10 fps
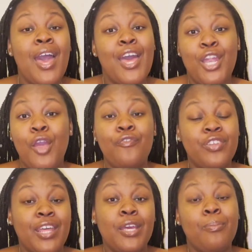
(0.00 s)
and hopefully
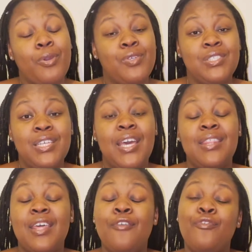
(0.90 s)
they can post it and
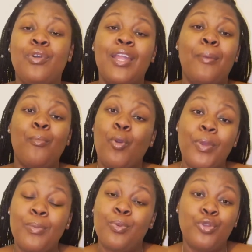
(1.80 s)
therefore let more
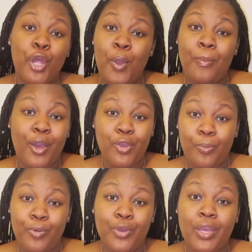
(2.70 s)
people know about your
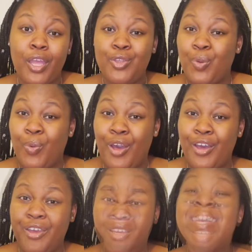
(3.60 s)
book and your work.
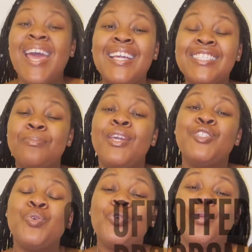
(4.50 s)
Next, make
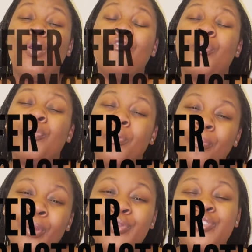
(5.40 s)
sure you offer
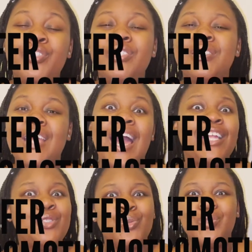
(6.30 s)
promotions
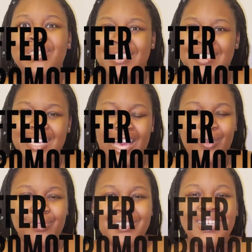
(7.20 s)
and or
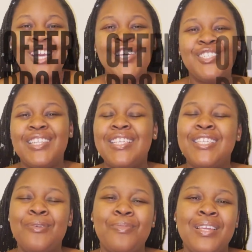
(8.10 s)
discounts. So this
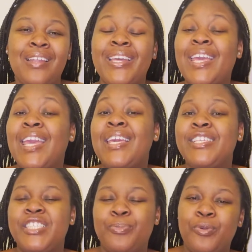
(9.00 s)
can be like
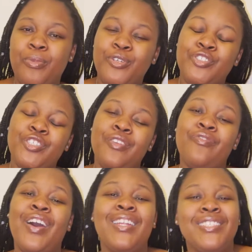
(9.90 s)
Easter promotion,
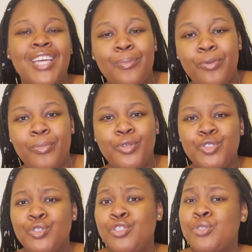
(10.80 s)
Valentine promotions,